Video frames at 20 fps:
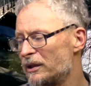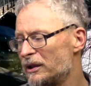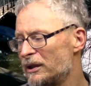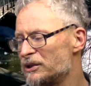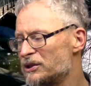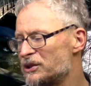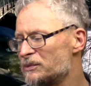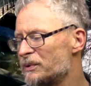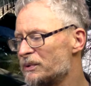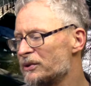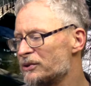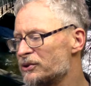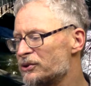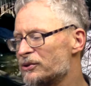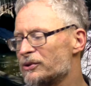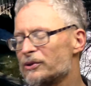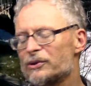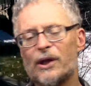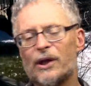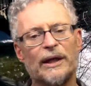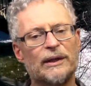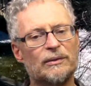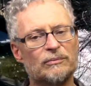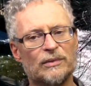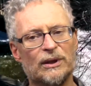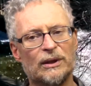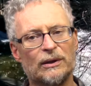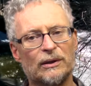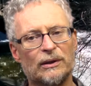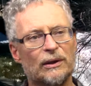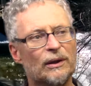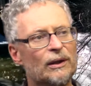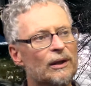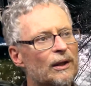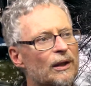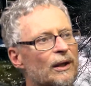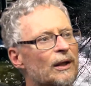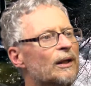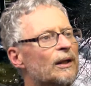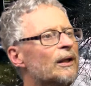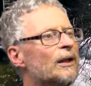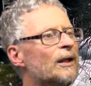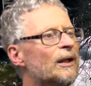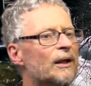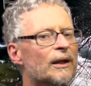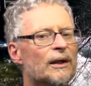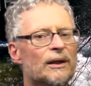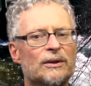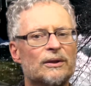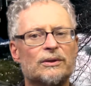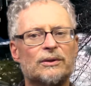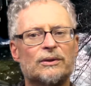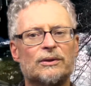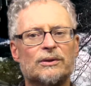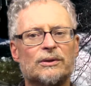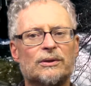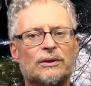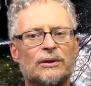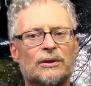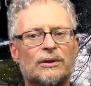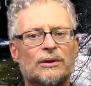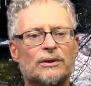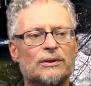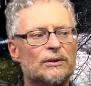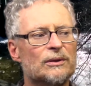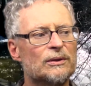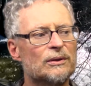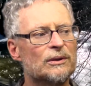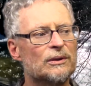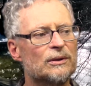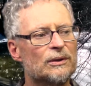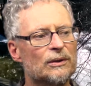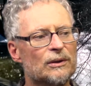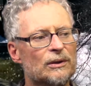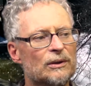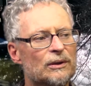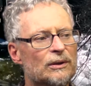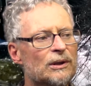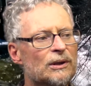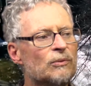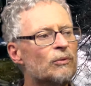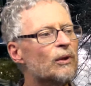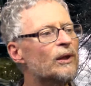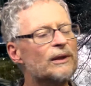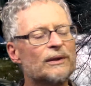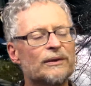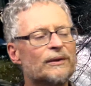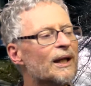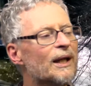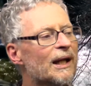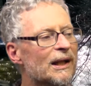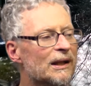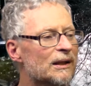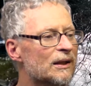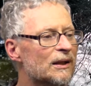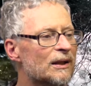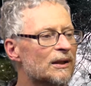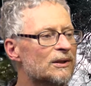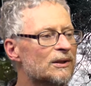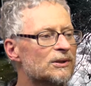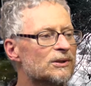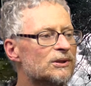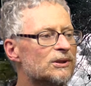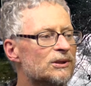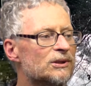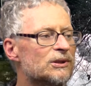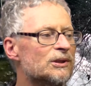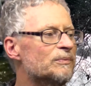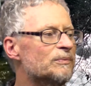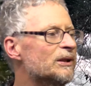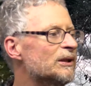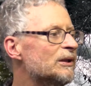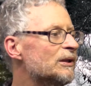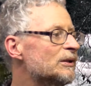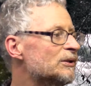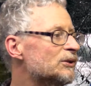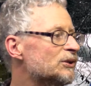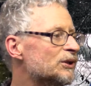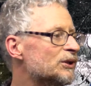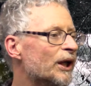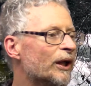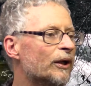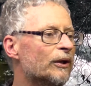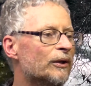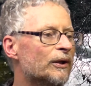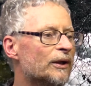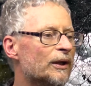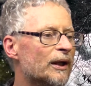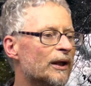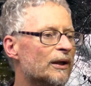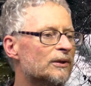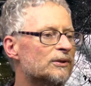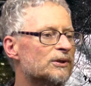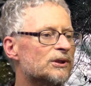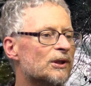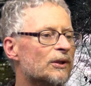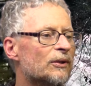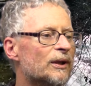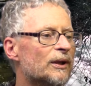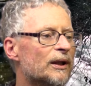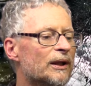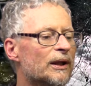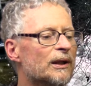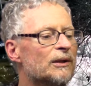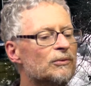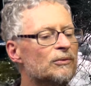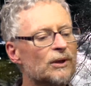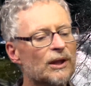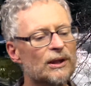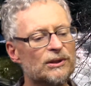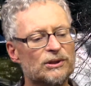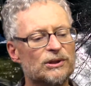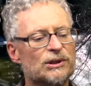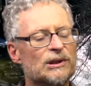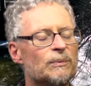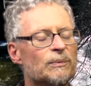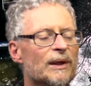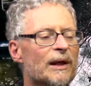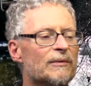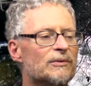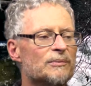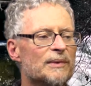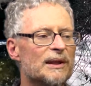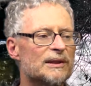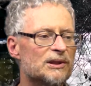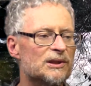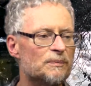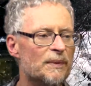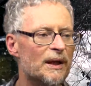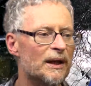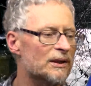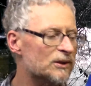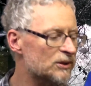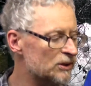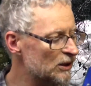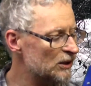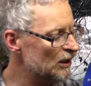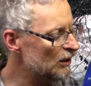and spiritual enlightenment, and you want that is to be shared. And so, in any relationship, we have to make space.